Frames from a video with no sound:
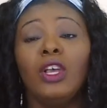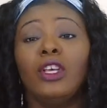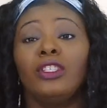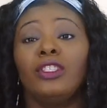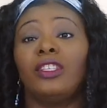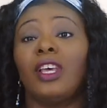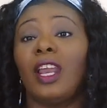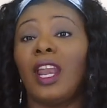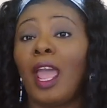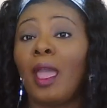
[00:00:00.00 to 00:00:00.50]

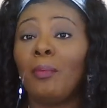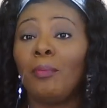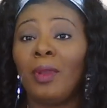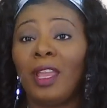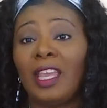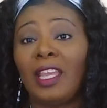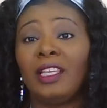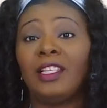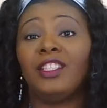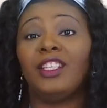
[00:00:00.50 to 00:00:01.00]
So that
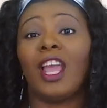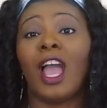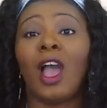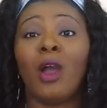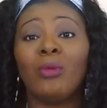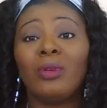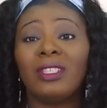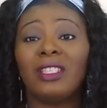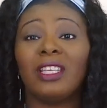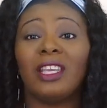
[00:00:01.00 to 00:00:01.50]
means
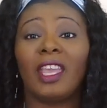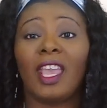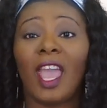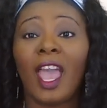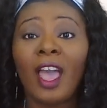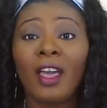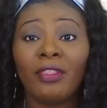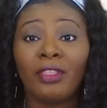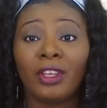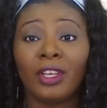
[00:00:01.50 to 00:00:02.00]
y'all was
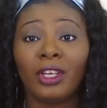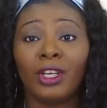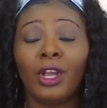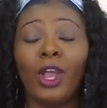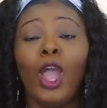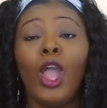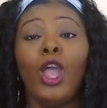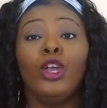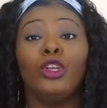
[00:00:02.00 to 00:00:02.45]
together